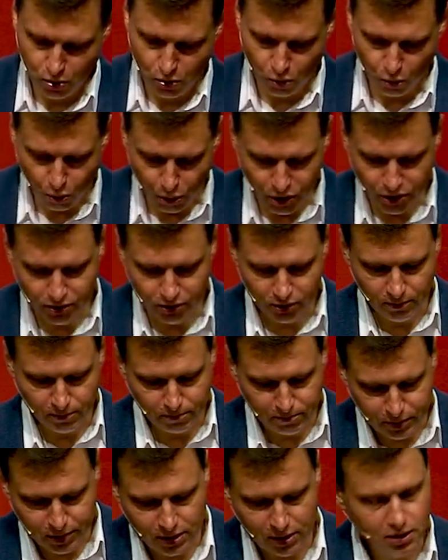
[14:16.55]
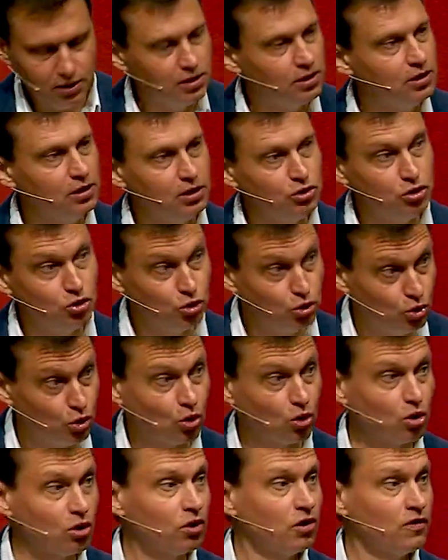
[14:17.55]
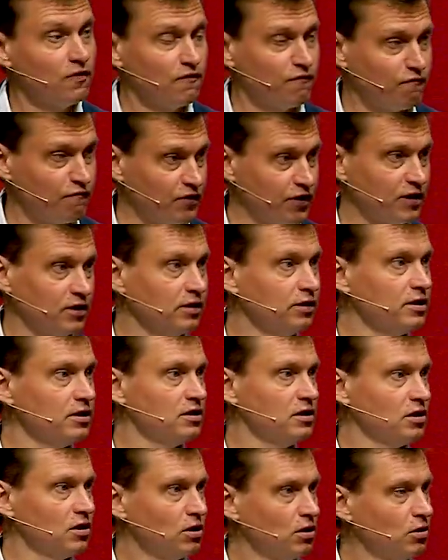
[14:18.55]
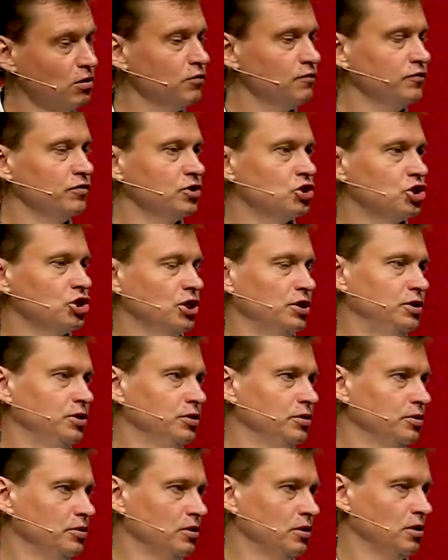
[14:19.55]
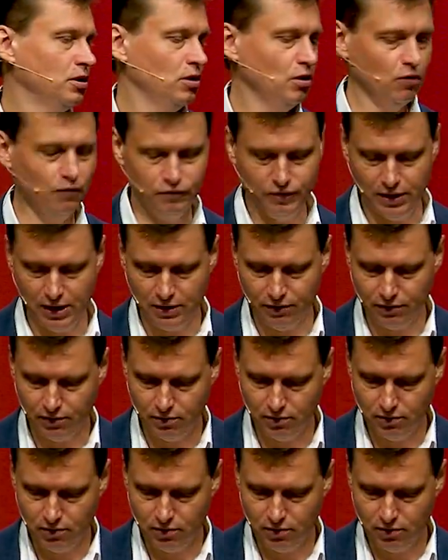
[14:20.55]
will be in your valley of the shadow of death.